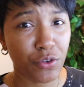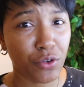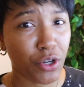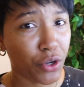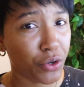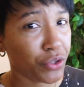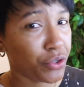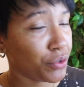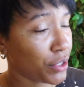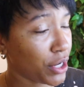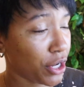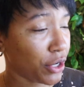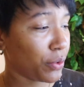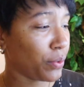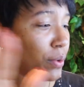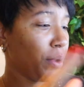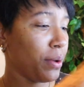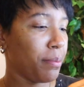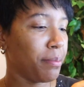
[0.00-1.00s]
you know, you
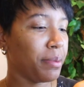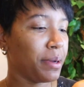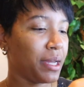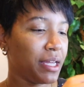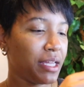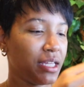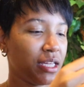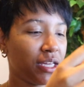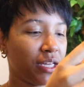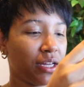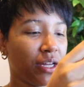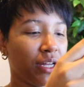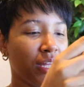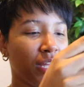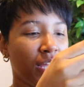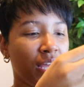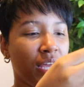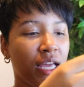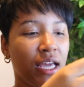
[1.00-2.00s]
know. But yeah.
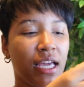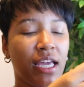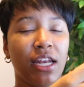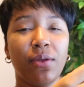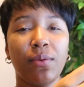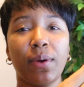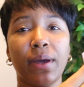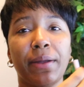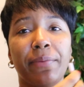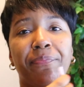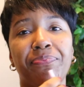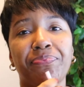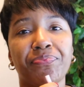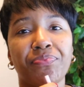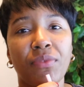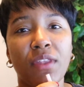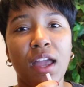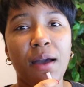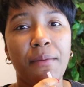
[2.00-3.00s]
Anyway,
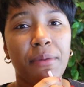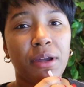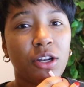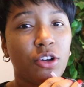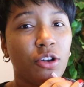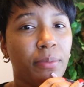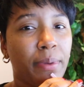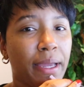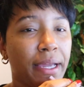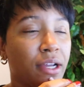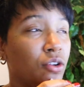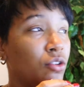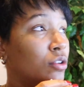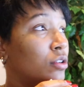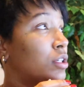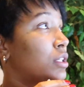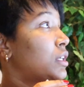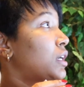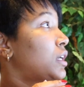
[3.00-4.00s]
I'm about to go back
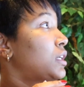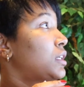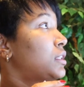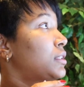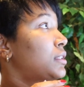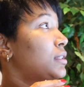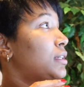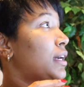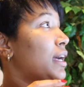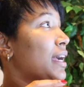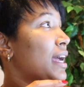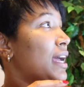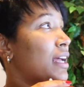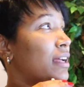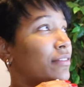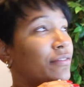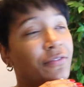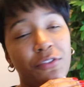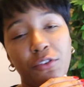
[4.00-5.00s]
on. Uh, I
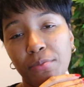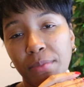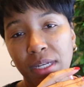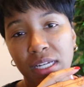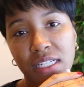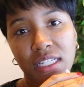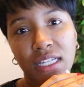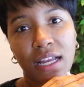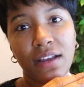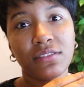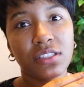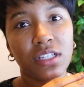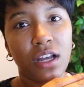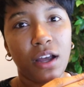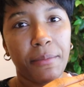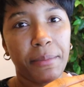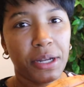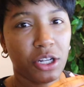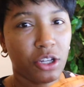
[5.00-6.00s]
got a few minutes left, so
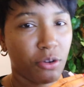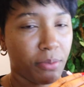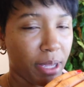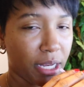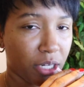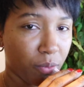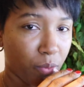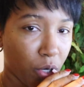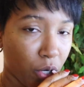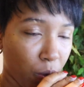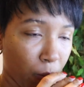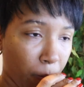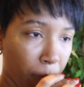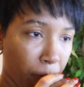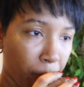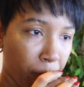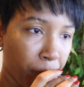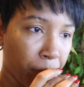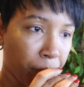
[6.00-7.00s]
I'm about to go back to work.
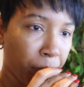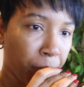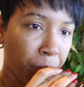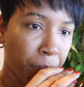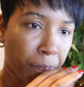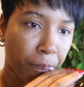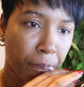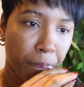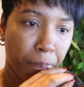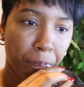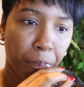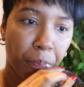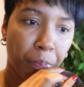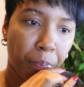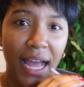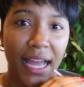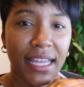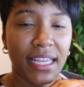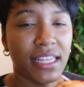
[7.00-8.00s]
Mm.
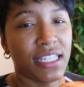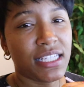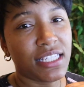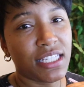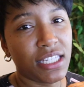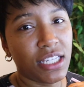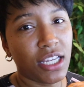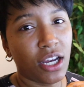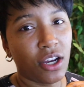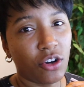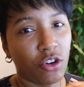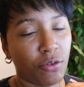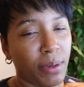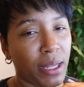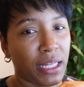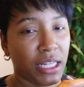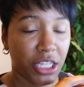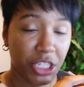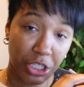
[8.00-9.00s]
I either see y'all on
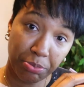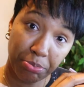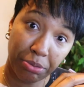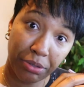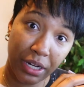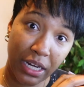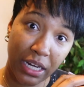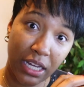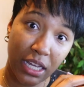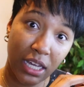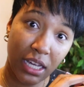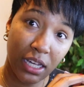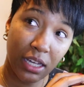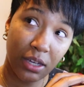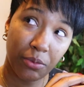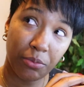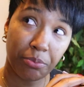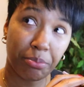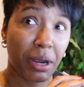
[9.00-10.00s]
my lunch break,
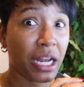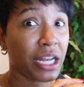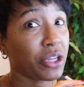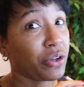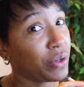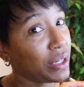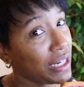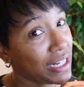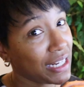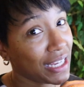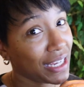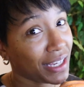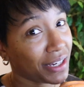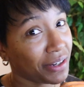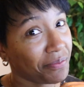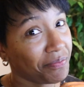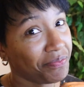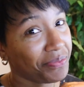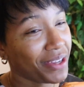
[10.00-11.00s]
probably gonna eat
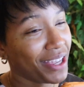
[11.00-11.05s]
again,